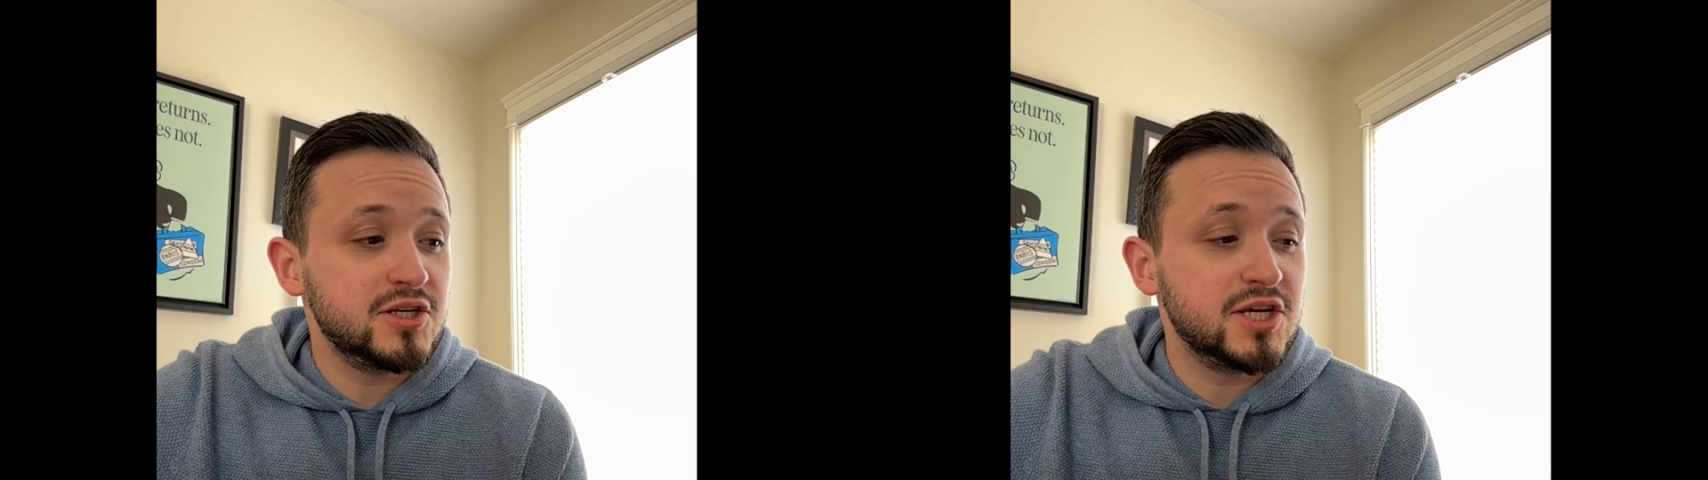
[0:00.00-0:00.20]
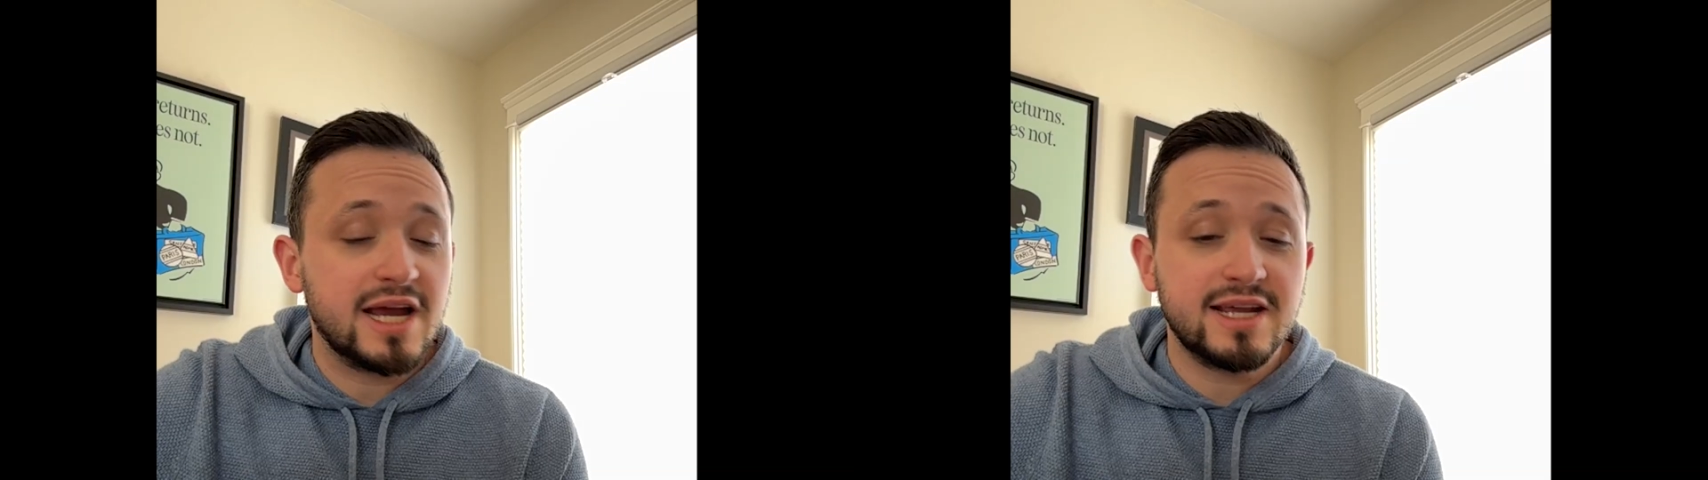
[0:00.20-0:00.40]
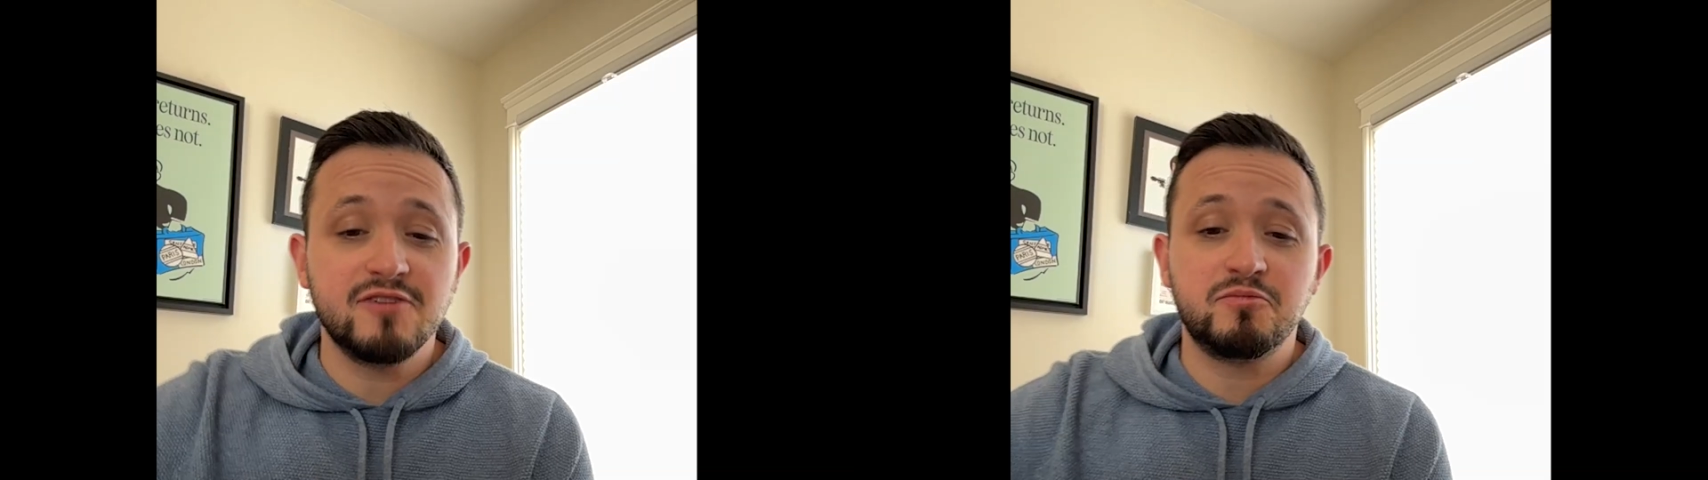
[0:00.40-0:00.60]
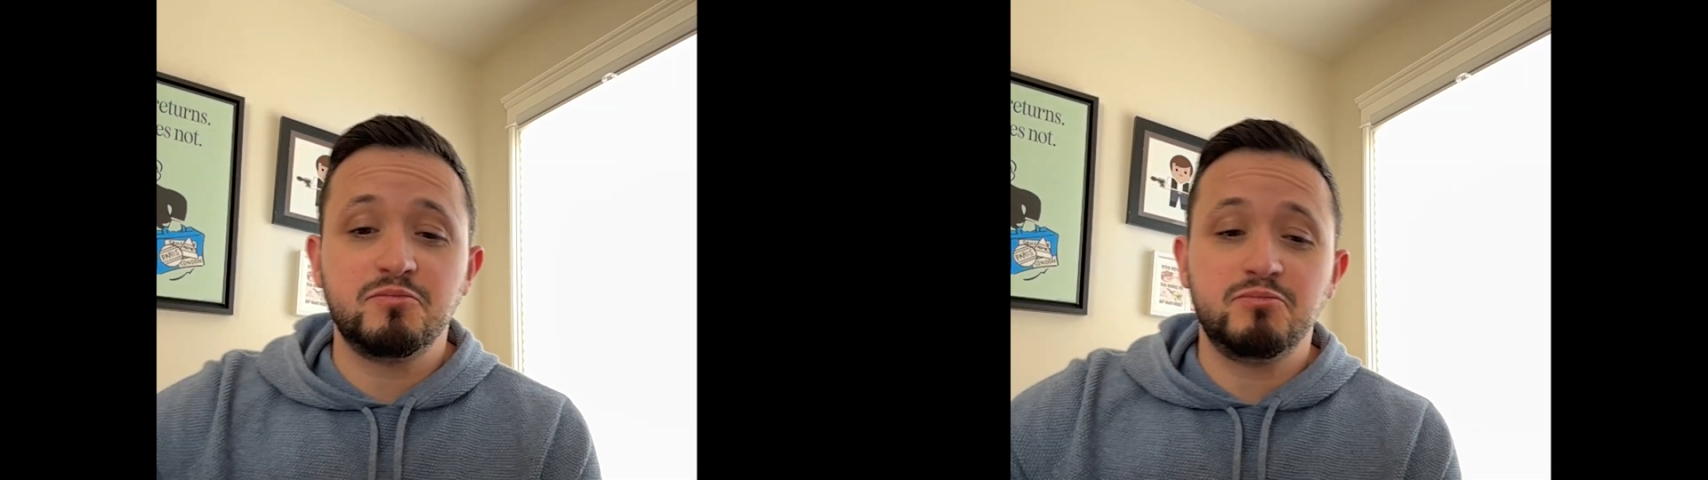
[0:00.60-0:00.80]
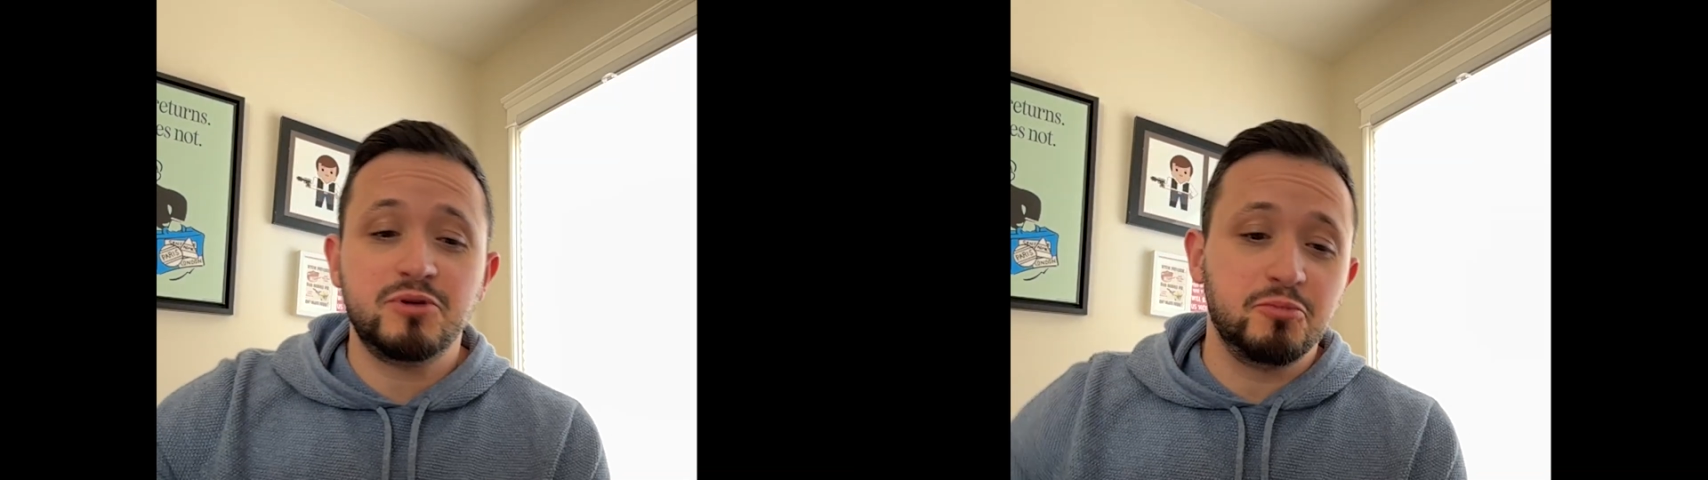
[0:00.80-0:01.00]
you got to give
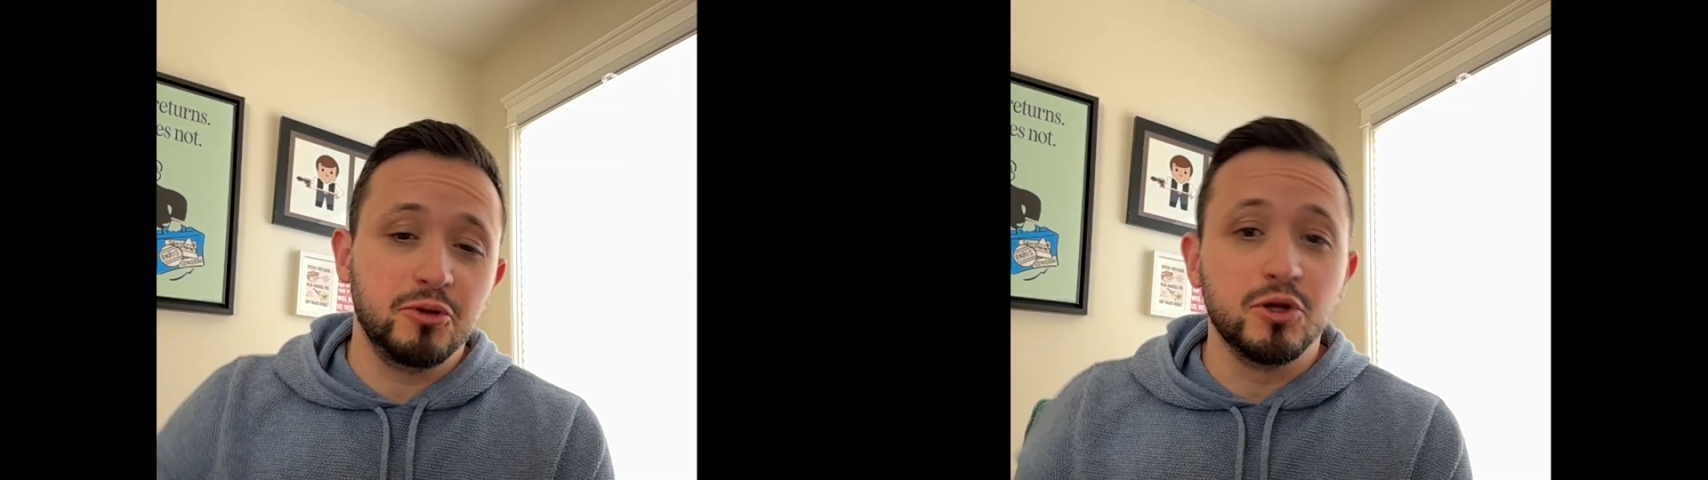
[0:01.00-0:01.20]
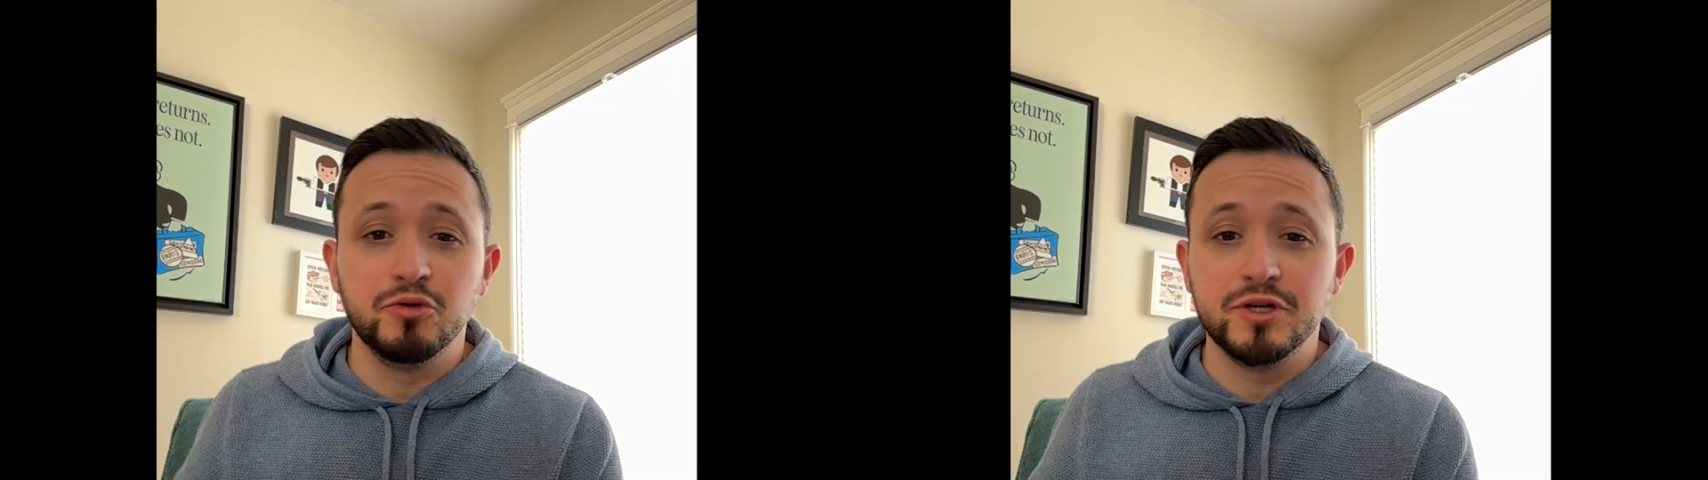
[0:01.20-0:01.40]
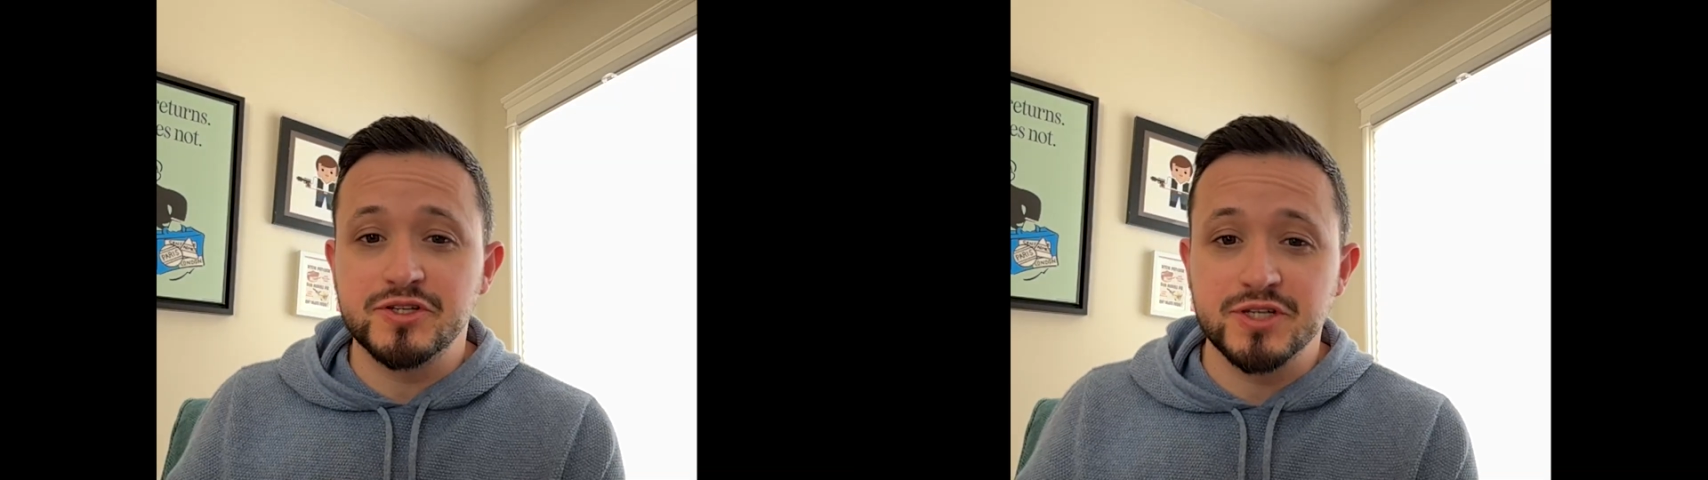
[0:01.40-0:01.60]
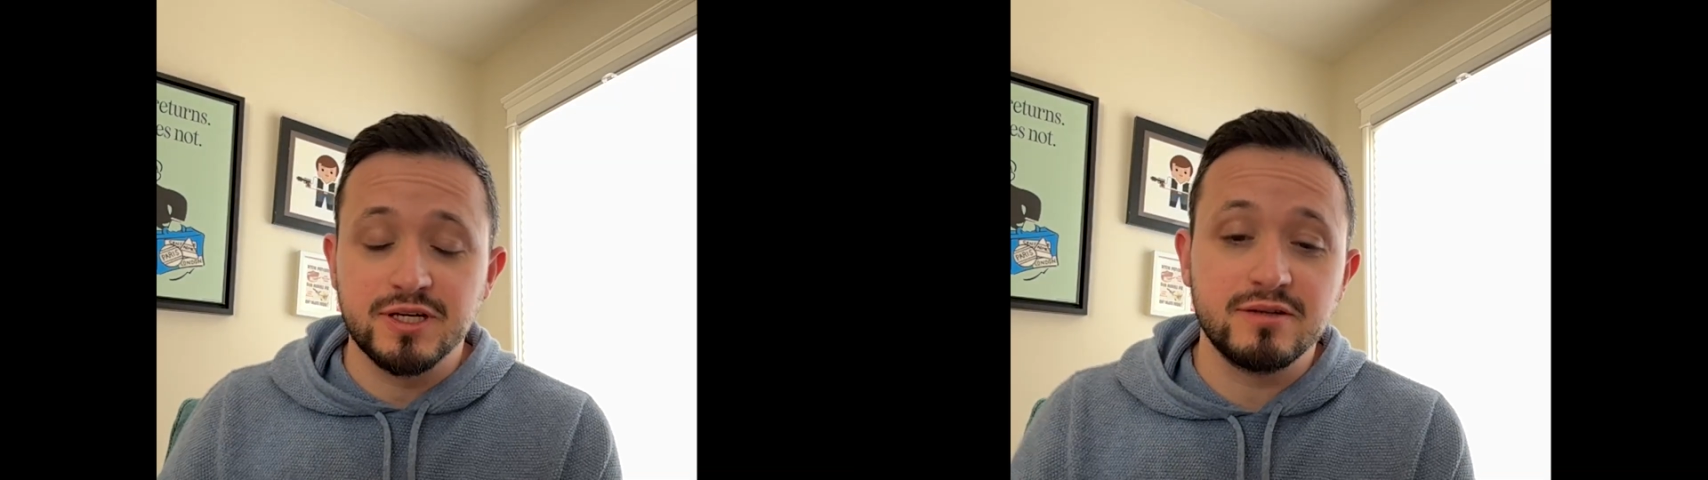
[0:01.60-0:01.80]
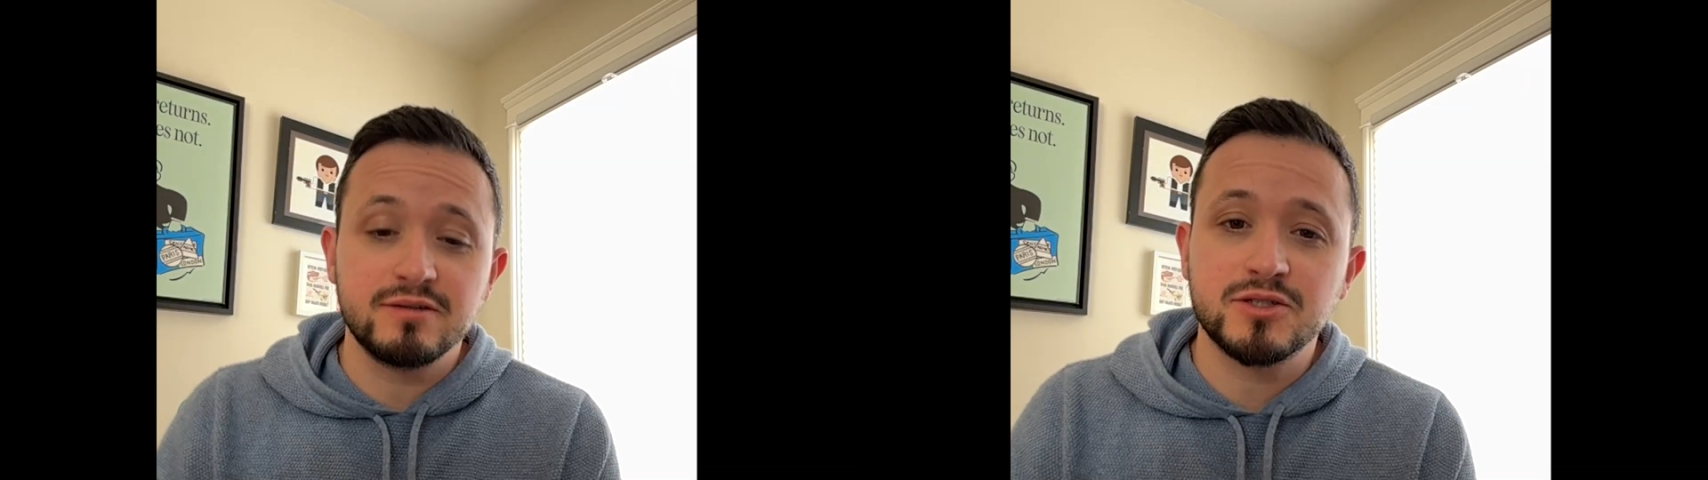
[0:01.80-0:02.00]
people a
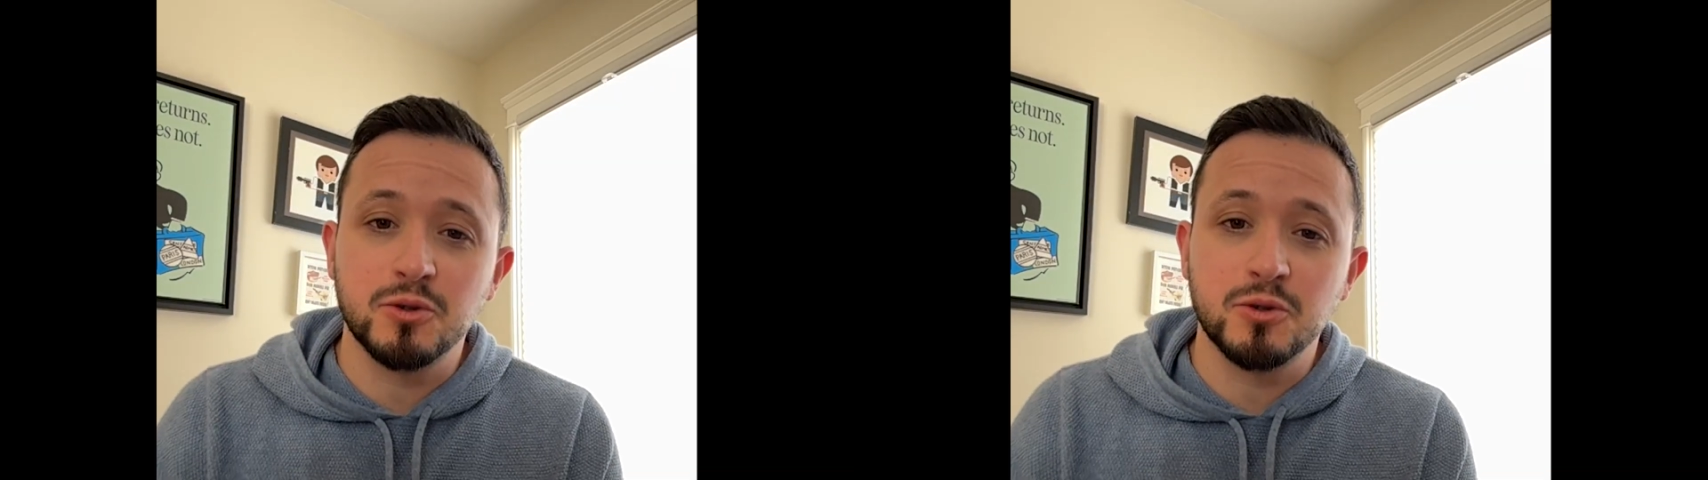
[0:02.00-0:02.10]
reason